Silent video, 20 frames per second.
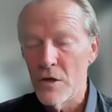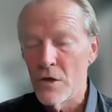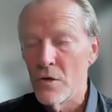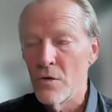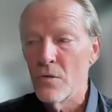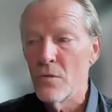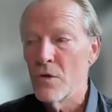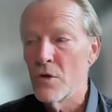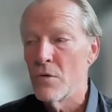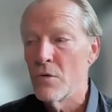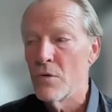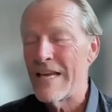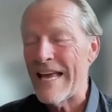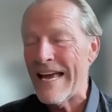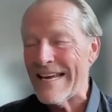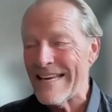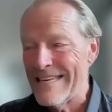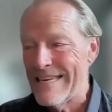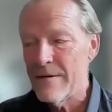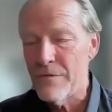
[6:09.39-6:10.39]
You, you
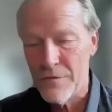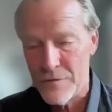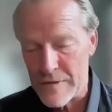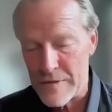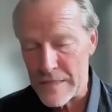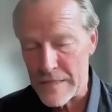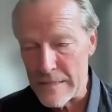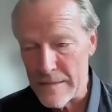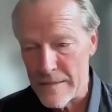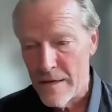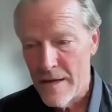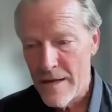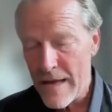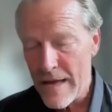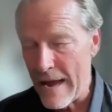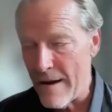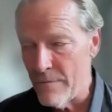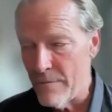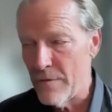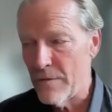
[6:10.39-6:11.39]
get gifted
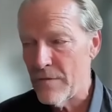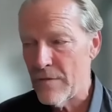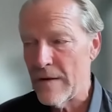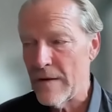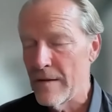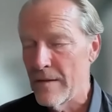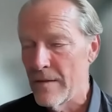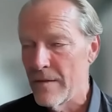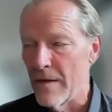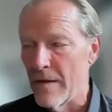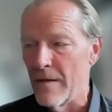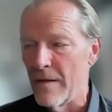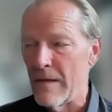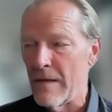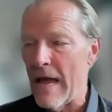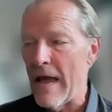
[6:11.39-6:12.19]
everything that